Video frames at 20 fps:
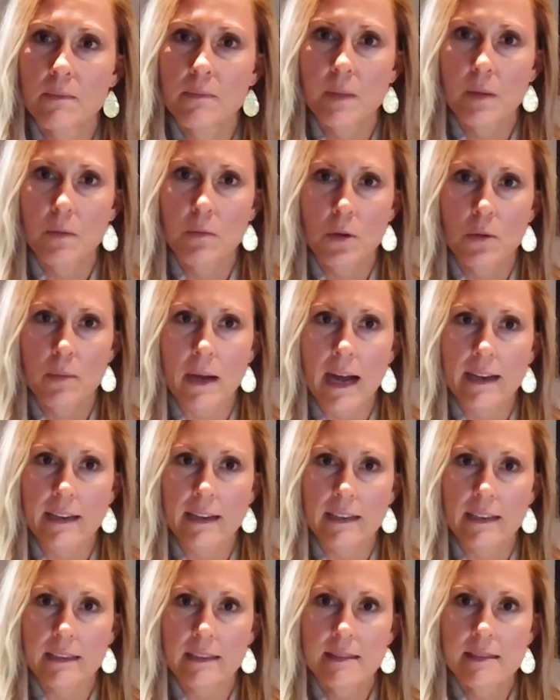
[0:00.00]

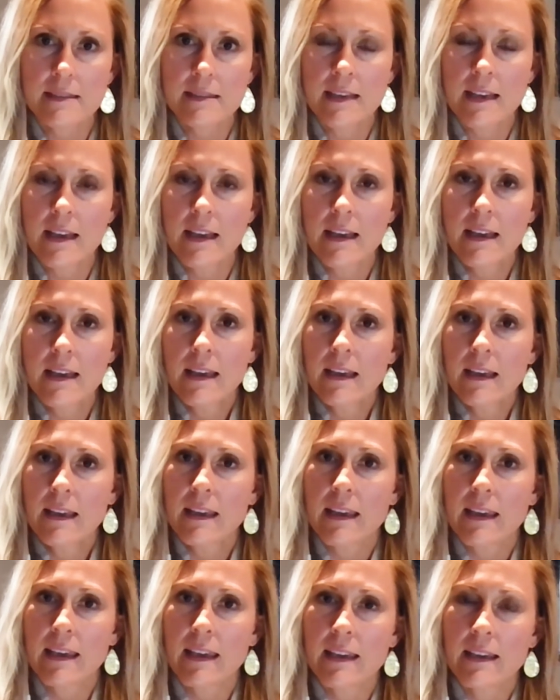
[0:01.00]
robotics,
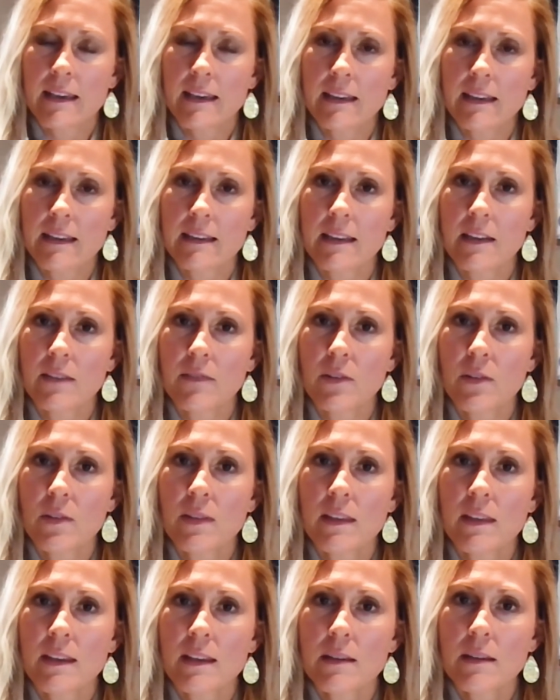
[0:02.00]
and if you
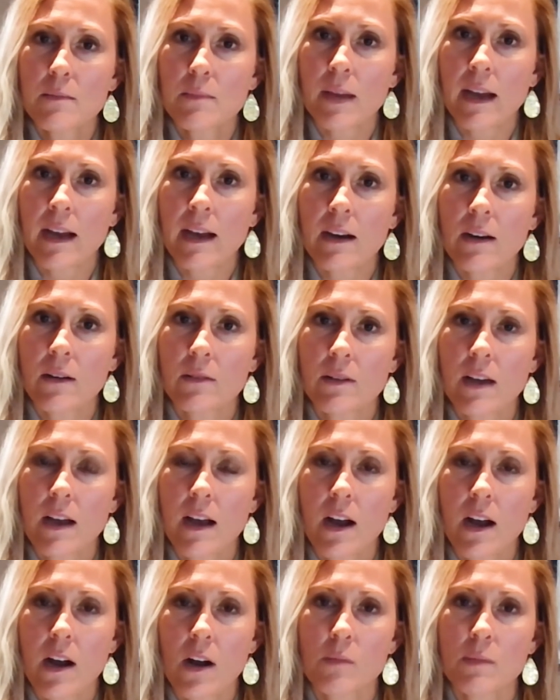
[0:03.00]
think about
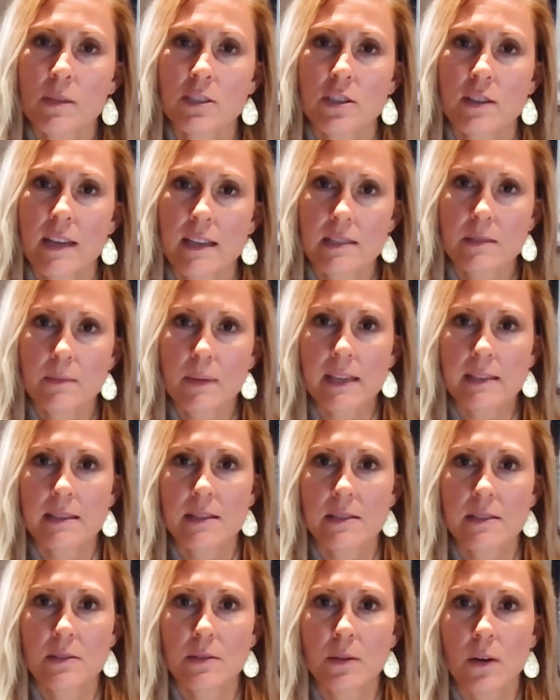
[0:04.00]
how much that space
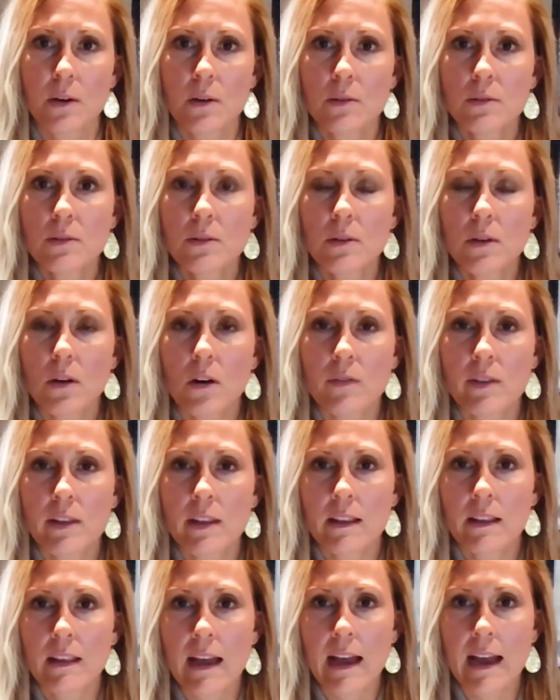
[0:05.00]
has grown over
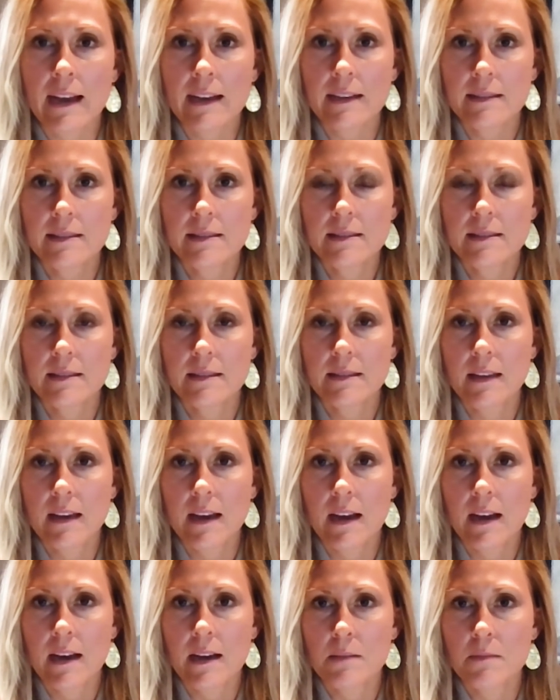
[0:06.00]
the last
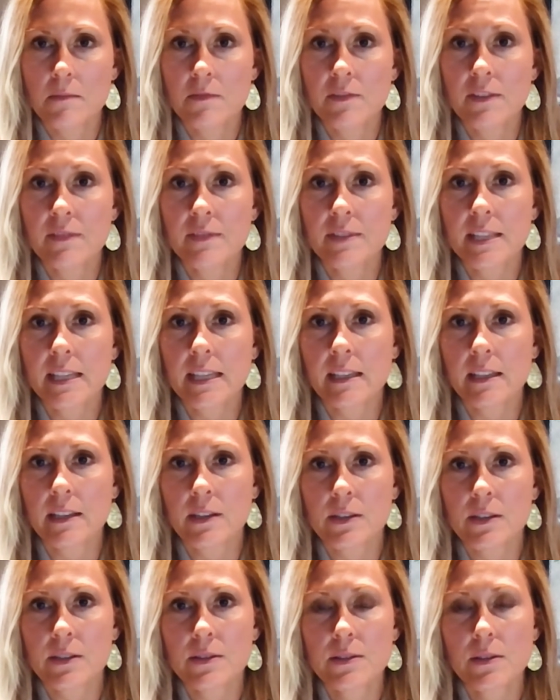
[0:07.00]
15
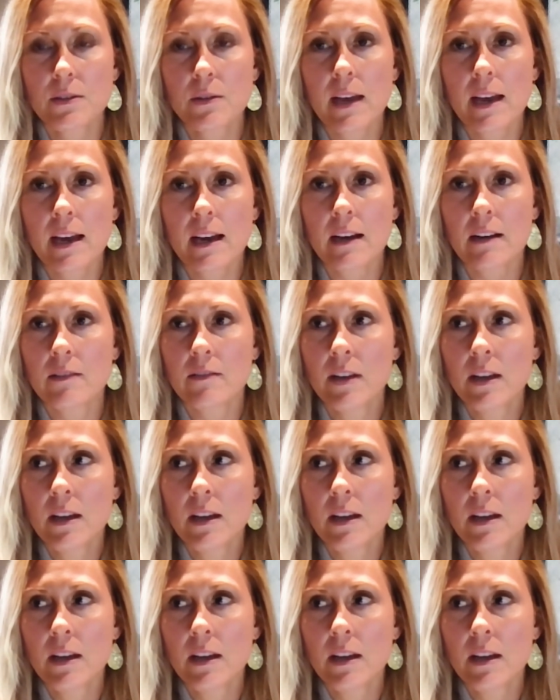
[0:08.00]
years, you have